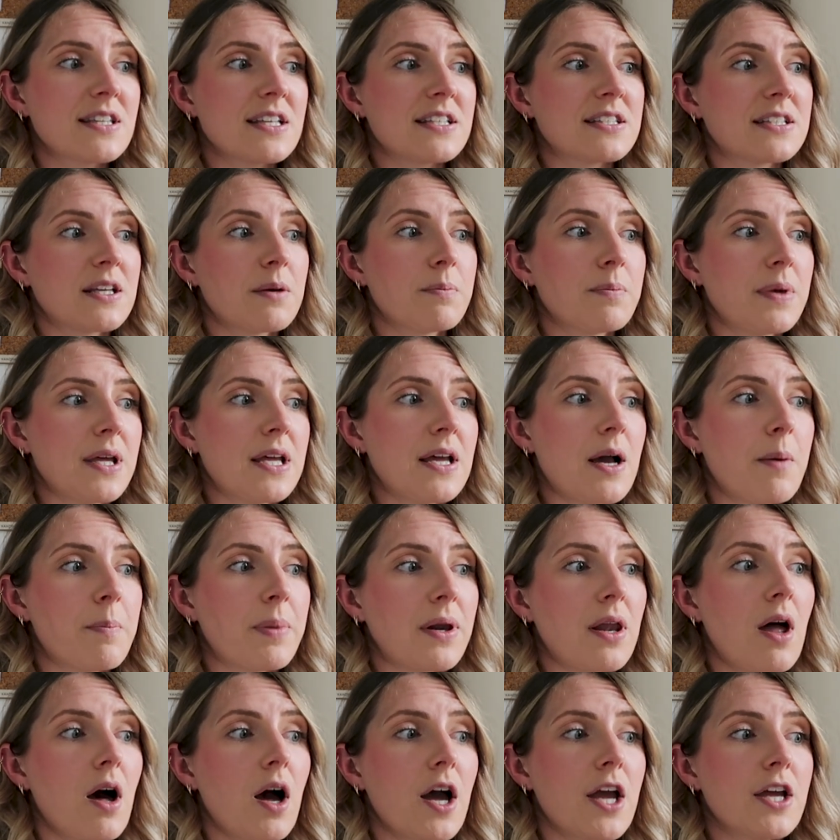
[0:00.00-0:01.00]
This can be
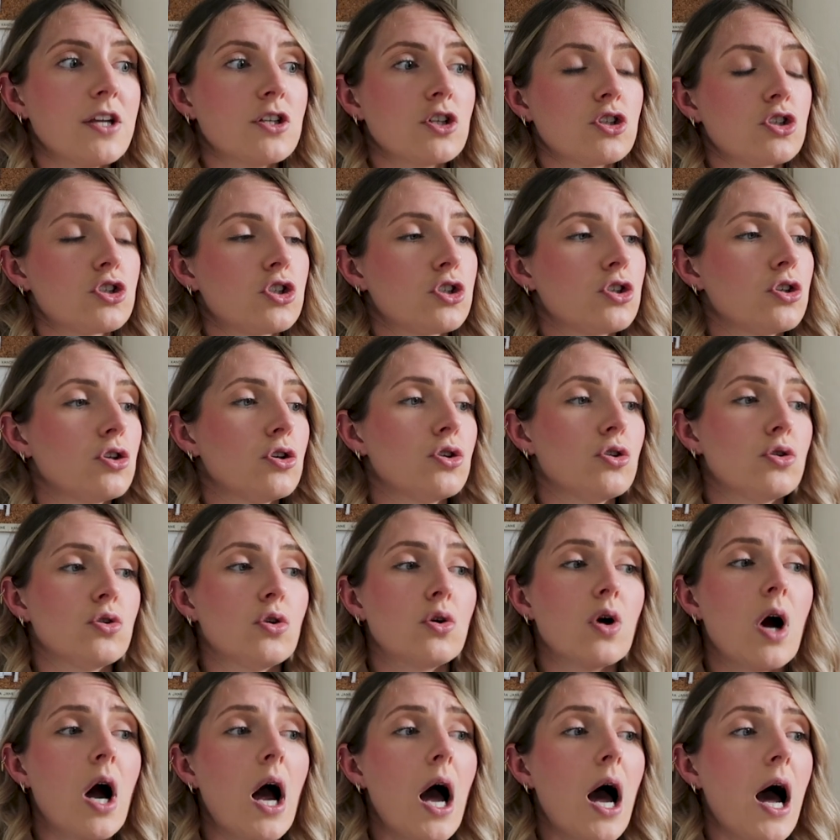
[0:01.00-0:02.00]
applied
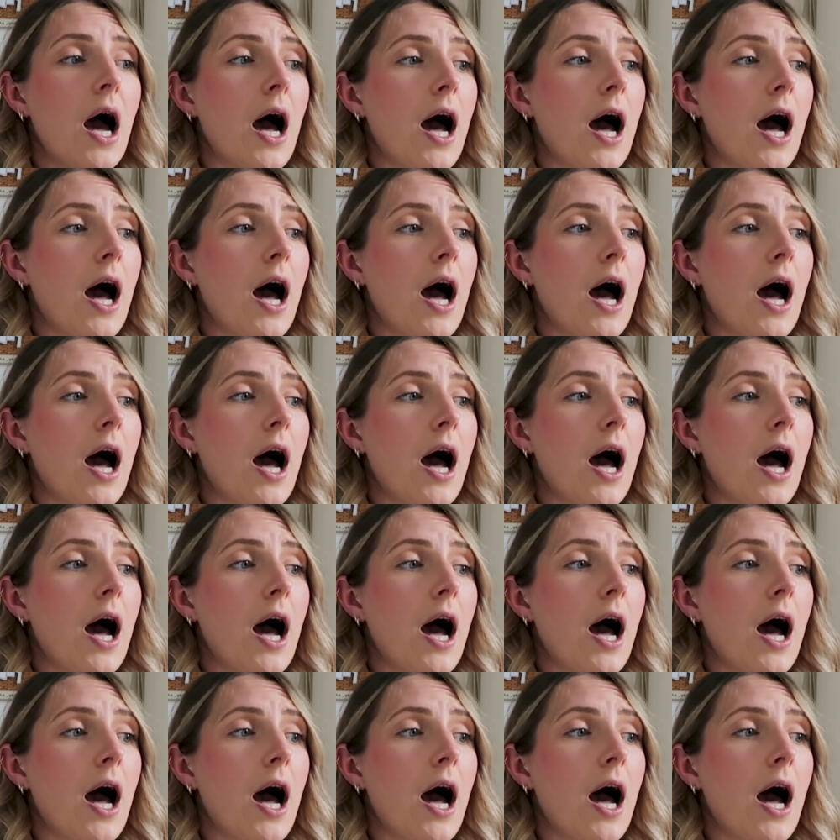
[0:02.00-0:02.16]
to